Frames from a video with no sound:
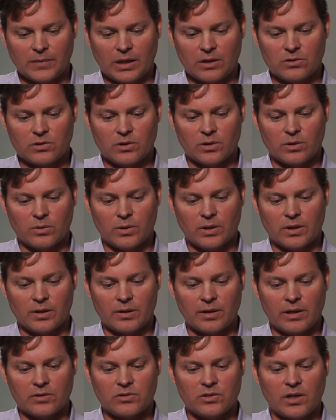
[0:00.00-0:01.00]
So
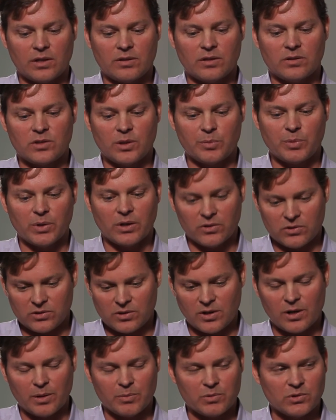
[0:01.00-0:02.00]
uh, that's not the typical
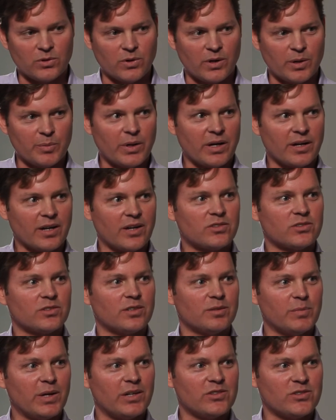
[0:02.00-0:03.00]
startup story, but I guess
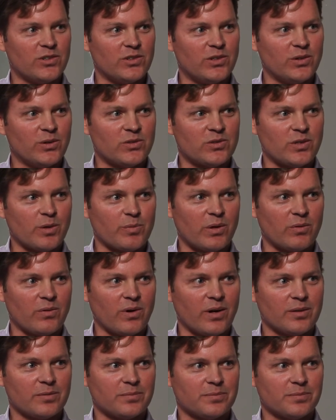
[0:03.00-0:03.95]
it means you're doing something right.